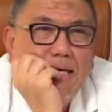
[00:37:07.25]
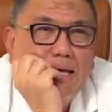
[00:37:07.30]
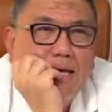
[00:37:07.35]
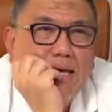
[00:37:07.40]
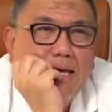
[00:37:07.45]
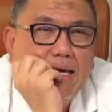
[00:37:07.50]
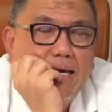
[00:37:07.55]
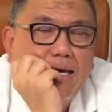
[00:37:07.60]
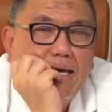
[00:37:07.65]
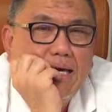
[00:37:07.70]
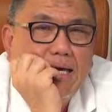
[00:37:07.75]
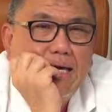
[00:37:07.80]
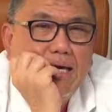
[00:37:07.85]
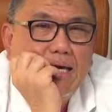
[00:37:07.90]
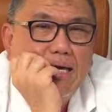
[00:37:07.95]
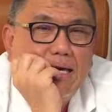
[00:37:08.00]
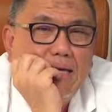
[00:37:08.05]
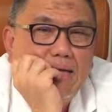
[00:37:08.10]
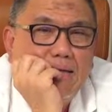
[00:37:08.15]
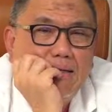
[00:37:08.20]

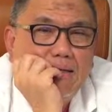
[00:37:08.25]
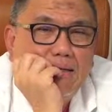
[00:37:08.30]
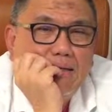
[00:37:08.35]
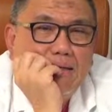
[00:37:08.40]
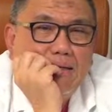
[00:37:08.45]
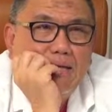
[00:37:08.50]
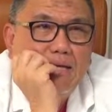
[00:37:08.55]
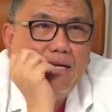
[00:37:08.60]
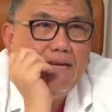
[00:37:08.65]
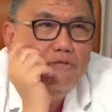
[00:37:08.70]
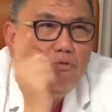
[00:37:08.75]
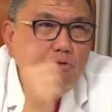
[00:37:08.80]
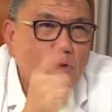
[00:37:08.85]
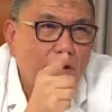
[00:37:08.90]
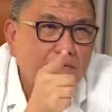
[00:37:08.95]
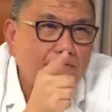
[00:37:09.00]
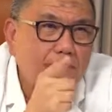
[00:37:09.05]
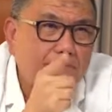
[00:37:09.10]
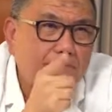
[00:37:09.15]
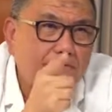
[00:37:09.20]
And if you
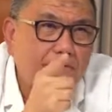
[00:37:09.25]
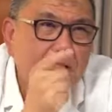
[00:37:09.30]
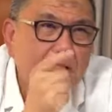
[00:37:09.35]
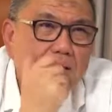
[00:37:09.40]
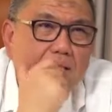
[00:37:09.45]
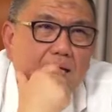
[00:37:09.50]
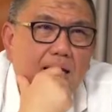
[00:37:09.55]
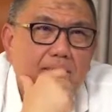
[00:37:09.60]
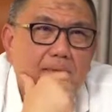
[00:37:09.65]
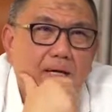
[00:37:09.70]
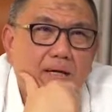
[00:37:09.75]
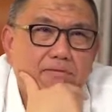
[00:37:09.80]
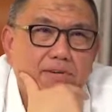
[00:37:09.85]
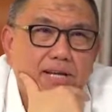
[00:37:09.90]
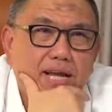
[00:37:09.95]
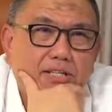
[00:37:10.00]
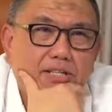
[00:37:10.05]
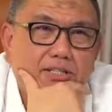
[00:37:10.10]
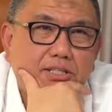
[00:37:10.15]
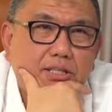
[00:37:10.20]
have the first time a
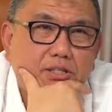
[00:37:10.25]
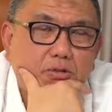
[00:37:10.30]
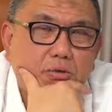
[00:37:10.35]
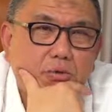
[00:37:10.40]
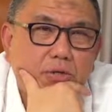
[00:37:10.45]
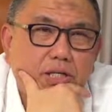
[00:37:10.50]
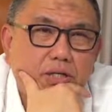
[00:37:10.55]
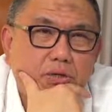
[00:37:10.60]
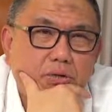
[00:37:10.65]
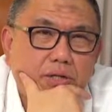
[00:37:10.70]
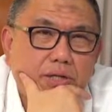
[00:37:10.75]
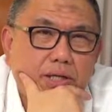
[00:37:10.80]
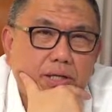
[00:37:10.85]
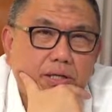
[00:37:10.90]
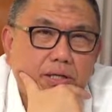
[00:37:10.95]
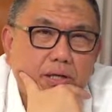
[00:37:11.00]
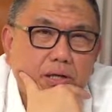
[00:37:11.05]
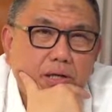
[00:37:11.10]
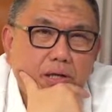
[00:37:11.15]
reaction to lignocaine,